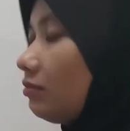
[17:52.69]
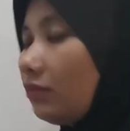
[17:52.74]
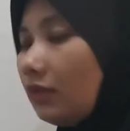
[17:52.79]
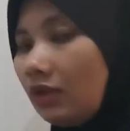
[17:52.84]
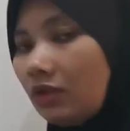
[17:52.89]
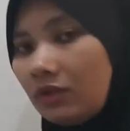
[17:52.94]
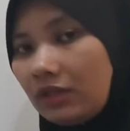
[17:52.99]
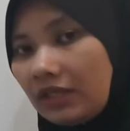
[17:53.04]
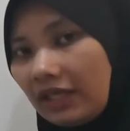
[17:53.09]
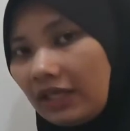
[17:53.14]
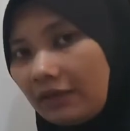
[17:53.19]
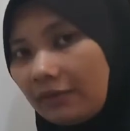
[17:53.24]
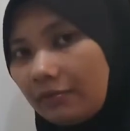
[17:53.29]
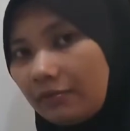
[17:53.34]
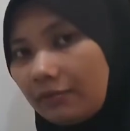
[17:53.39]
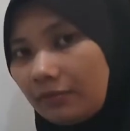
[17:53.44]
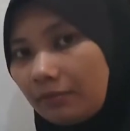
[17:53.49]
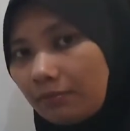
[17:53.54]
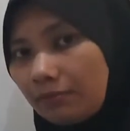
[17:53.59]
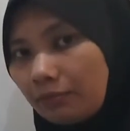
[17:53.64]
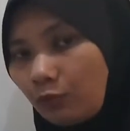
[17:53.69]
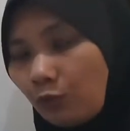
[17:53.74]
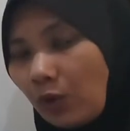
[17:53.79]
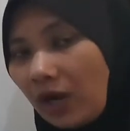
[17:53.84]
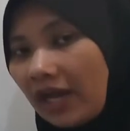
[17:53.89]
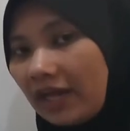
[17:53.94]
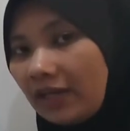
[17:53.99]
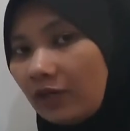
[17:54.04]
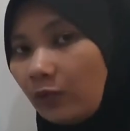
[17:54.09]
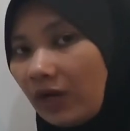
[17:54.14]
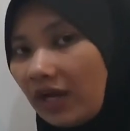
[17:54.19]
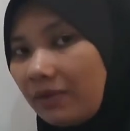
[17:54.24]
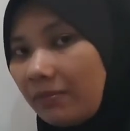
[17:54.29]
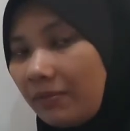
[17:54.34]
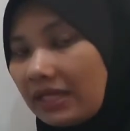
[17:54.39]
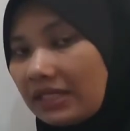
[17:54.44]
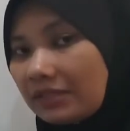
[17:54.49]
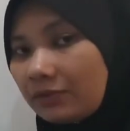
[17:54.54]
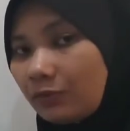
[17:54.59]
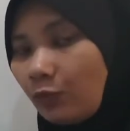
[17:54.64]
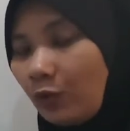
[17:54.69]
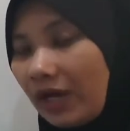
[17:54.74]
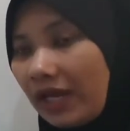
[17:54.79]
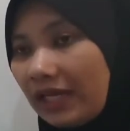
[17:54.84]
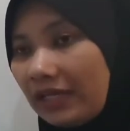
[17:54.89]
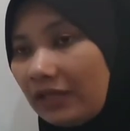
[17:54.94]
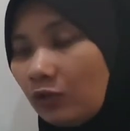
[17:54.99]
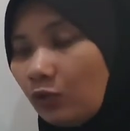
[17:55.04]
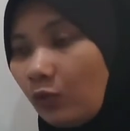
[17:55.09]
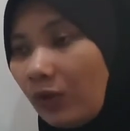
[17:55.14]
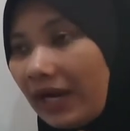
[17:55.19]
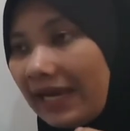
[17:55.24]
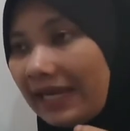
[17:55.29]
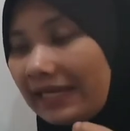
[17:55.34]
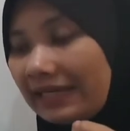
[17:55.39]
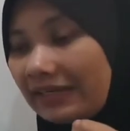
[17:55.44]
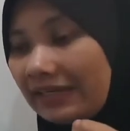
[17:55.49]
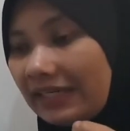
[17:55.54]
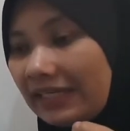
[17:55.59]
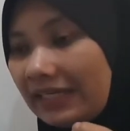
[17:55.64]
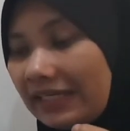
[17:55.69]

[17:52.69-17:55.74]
okay, why do I really